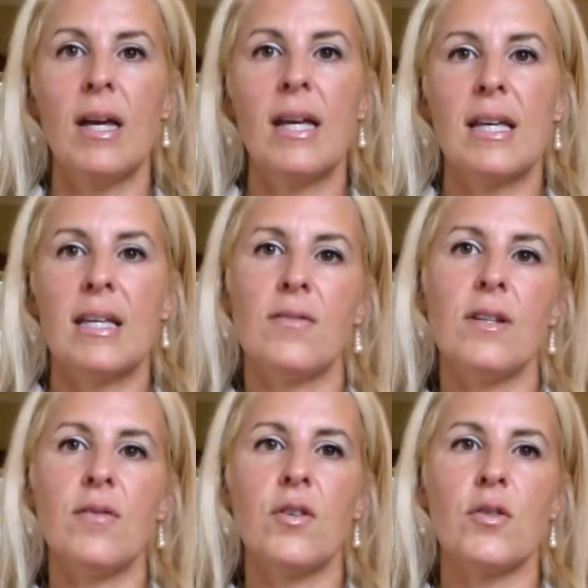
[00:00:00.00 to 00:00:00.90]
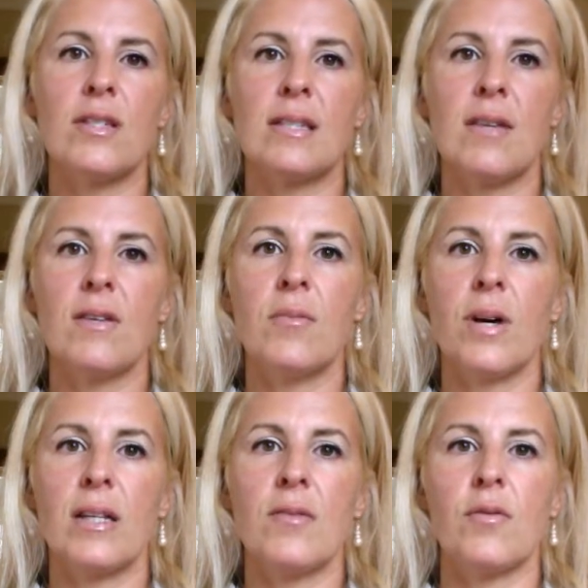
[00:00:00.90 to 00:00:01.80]
Even if you are saving
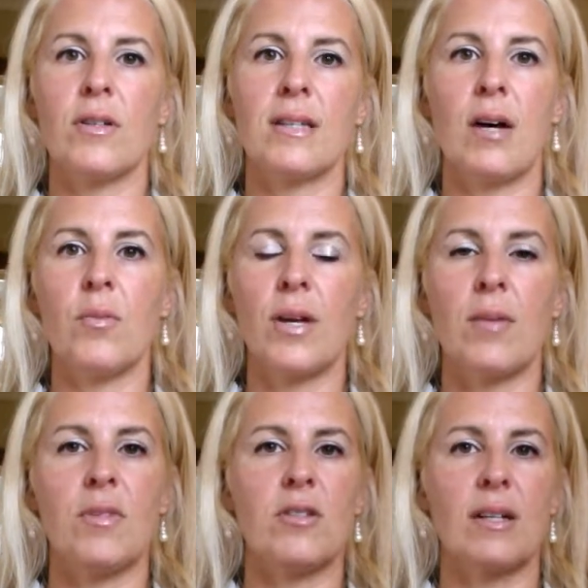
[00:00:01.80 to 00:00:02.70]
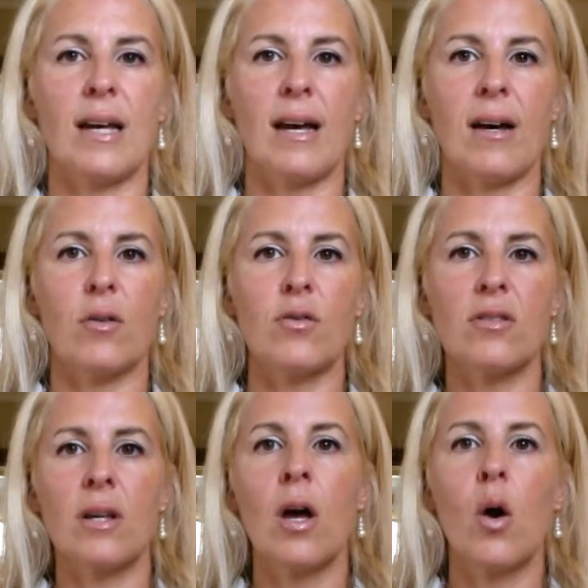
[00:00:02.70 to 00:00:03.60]
money for a down payment on a
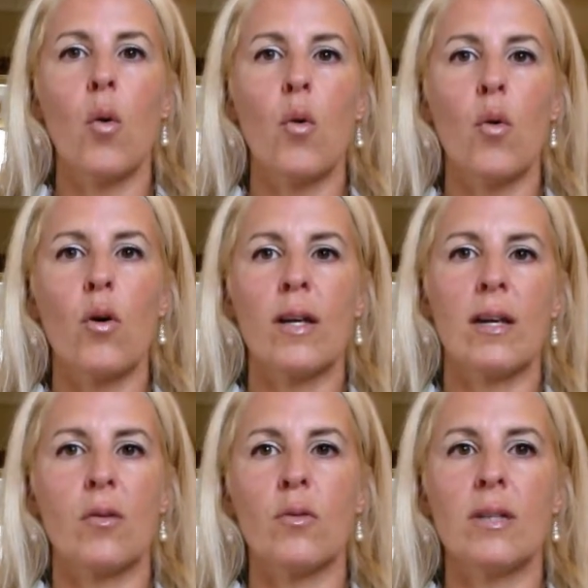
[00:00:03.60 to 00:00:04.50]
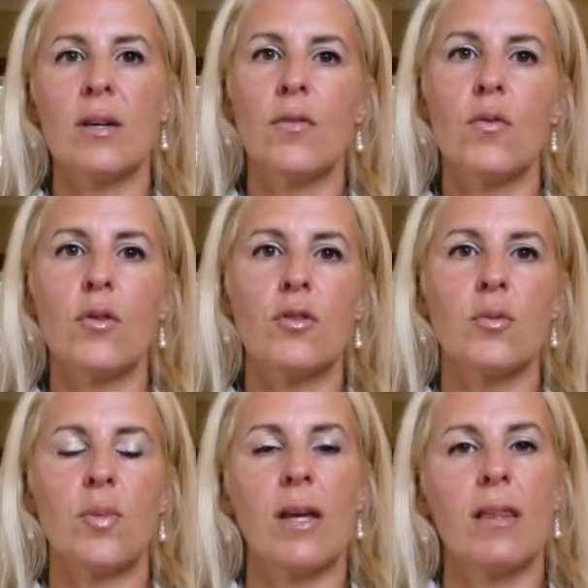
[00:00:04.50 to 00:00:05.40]
house or can only afford to
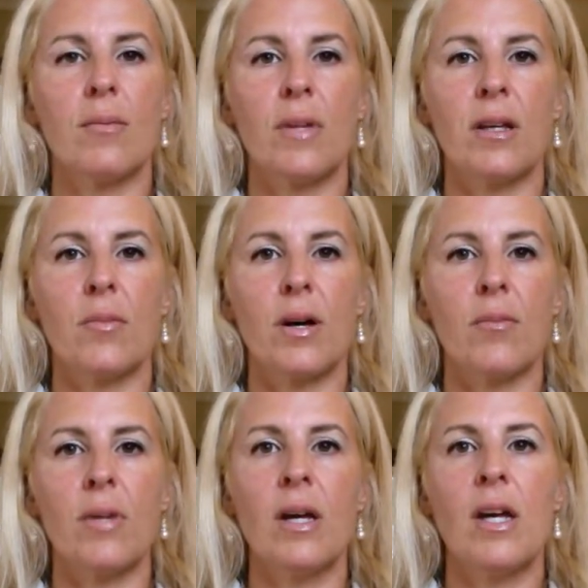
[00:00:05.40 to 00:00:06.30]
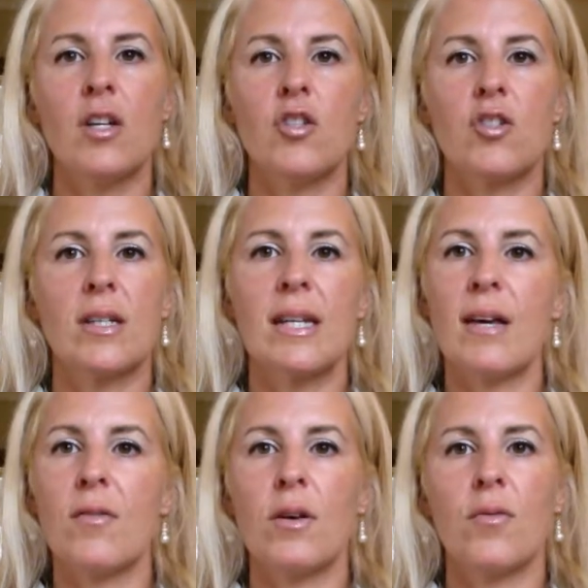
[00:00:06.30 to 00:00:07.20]
pay the minimum, you should
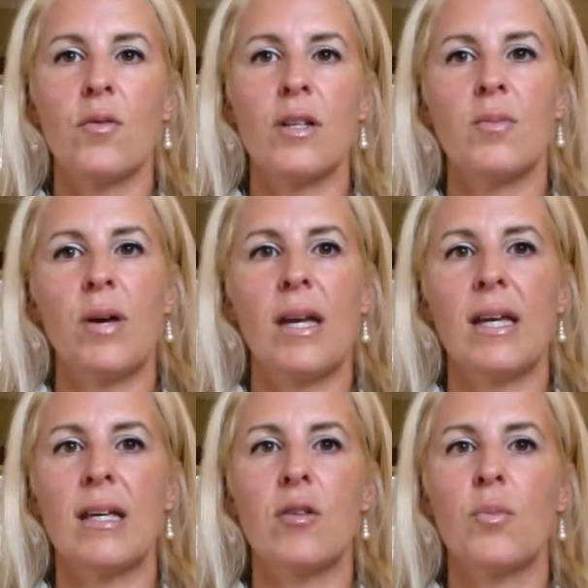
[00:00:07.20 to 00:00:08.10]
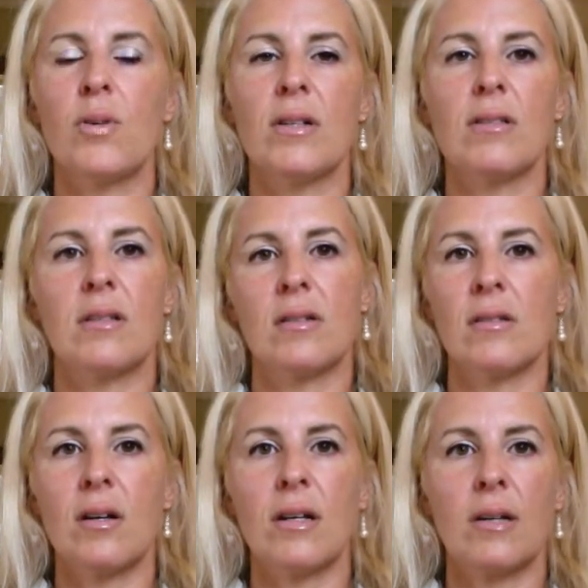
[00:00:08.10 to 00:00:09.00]
never avoid paying your bills on
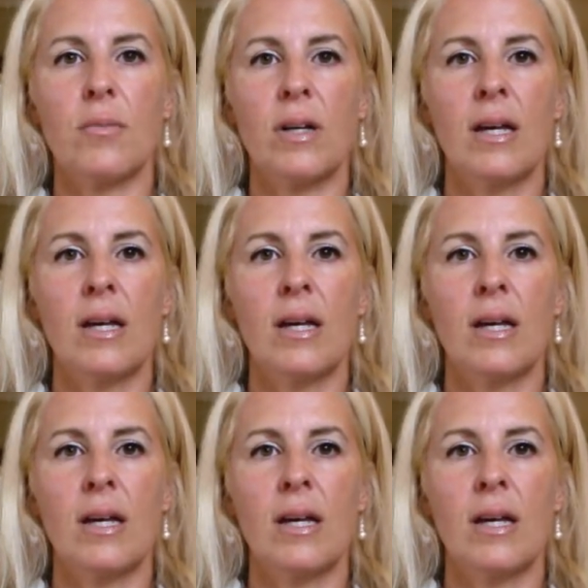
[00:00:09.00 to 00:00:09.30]
time.